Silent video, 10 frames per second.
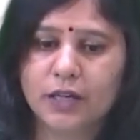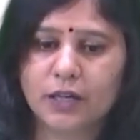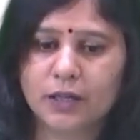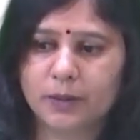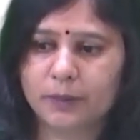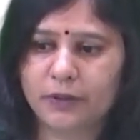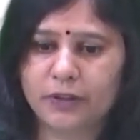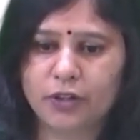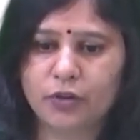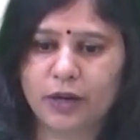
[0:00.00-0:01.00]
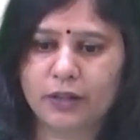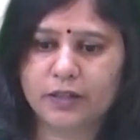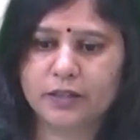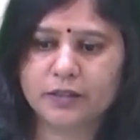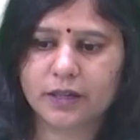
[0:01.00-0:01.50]
in the
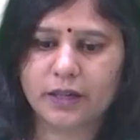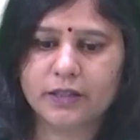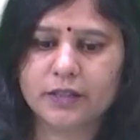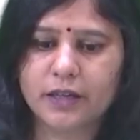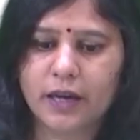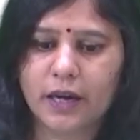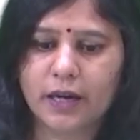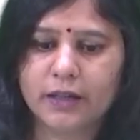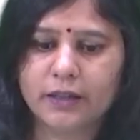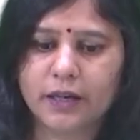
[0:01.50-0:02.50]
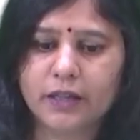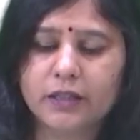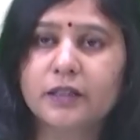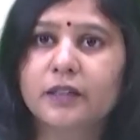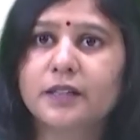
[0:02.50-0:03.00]
United States, and it
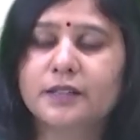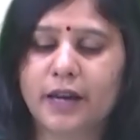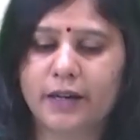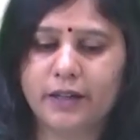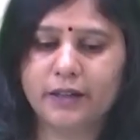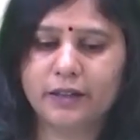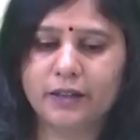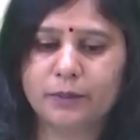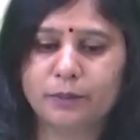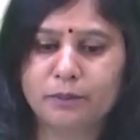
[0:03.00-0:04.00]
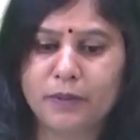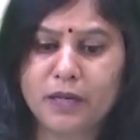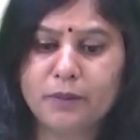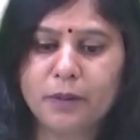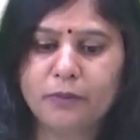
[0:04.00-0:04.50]
decided that
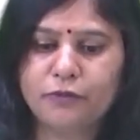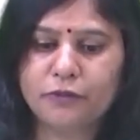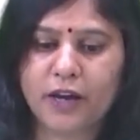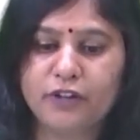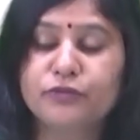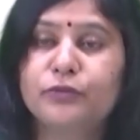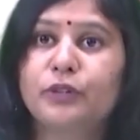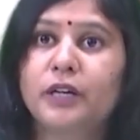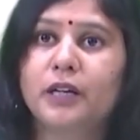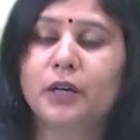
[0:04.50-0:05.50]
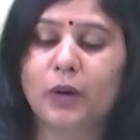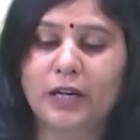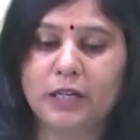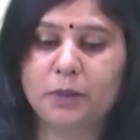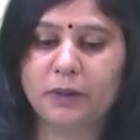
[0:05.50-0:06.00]
minimum 5 data
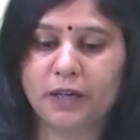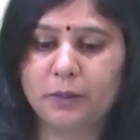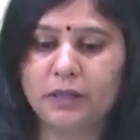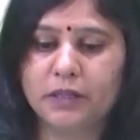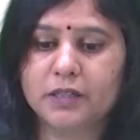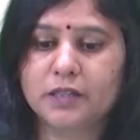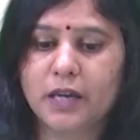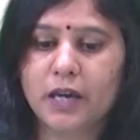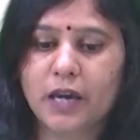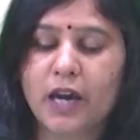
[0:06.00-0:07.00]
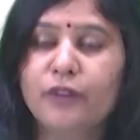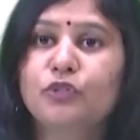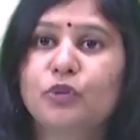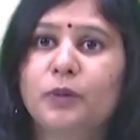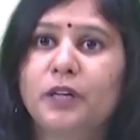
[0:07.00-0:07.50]
quality parameters have
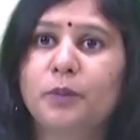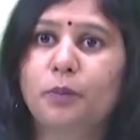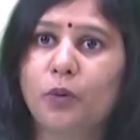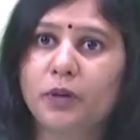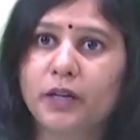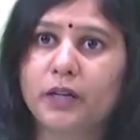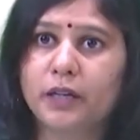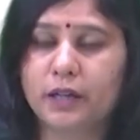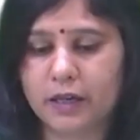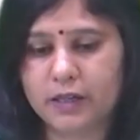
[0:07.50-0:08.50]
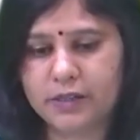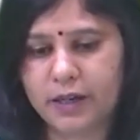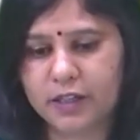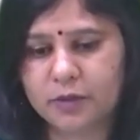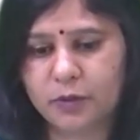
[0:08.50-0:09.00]
to be reported in any
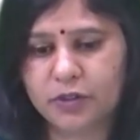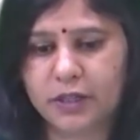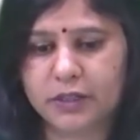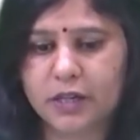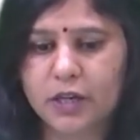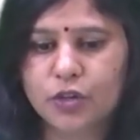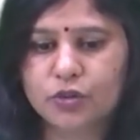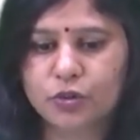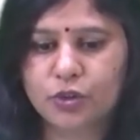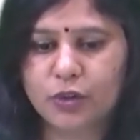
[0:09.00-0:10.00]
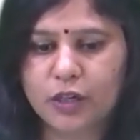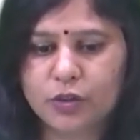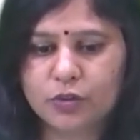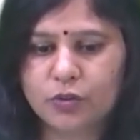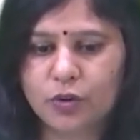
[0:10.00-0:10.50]
GIS project. So you
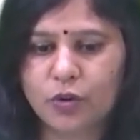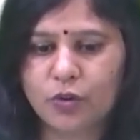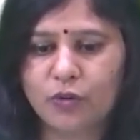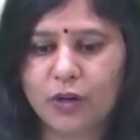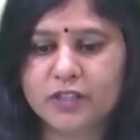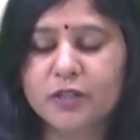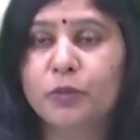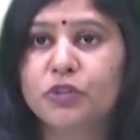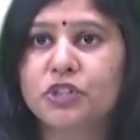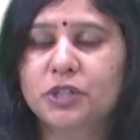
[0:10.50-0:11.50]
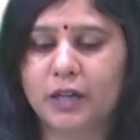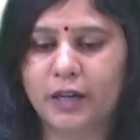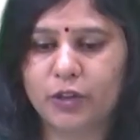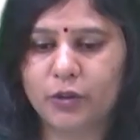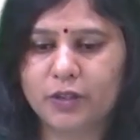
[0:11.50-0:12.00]
need to know what is the positional
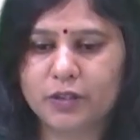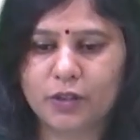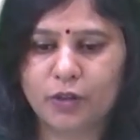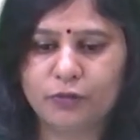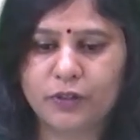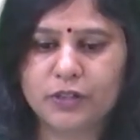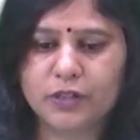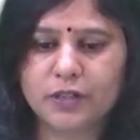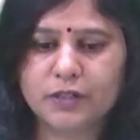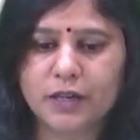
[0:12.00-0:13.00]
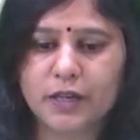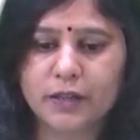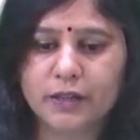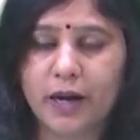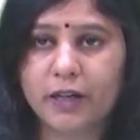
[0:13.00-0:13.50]
accuracy of features,
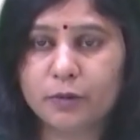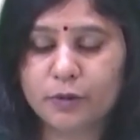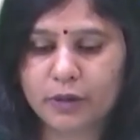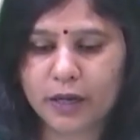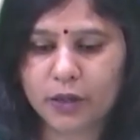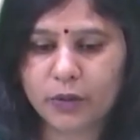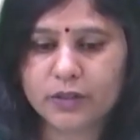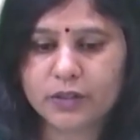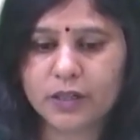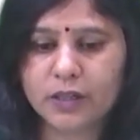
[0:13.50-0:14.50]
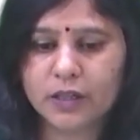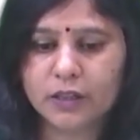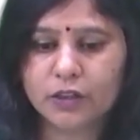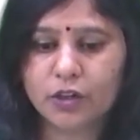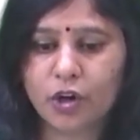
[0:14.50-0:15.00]
the attribute accuracy,
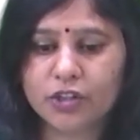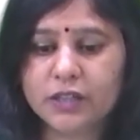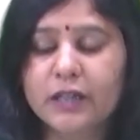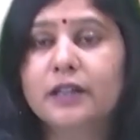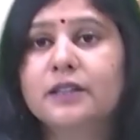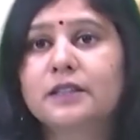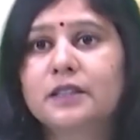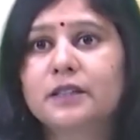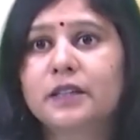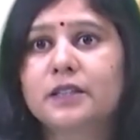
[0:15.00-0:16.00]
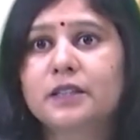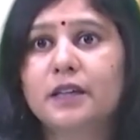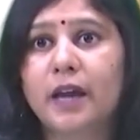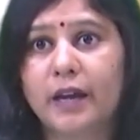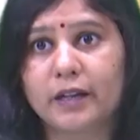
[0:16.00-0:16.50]
the logical
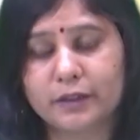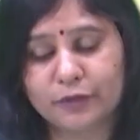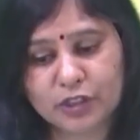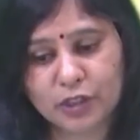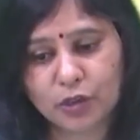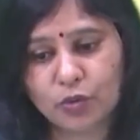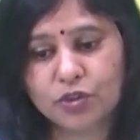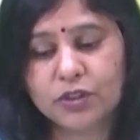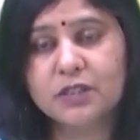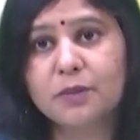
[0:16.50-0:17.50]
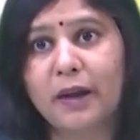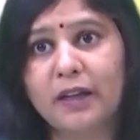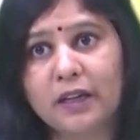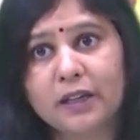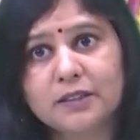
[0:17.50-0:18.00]
consistency, and which includes the
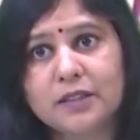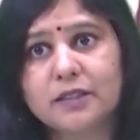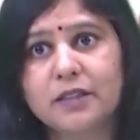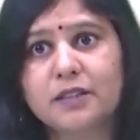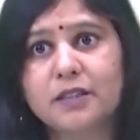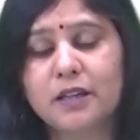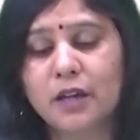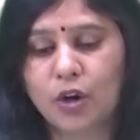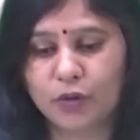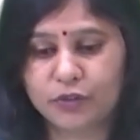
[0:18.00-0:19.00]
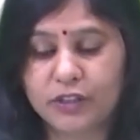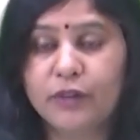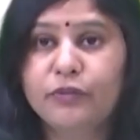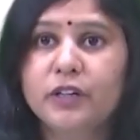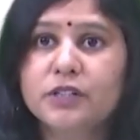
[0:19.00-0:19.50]
semantic consistency of the
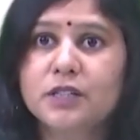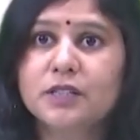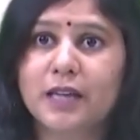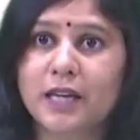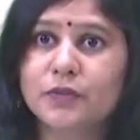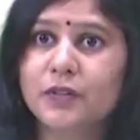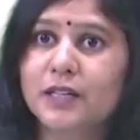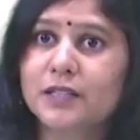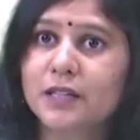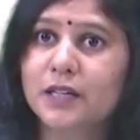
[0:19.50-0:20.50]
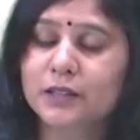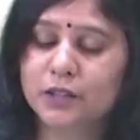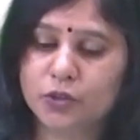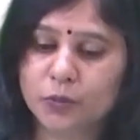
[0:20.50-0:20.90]
definitions as well as the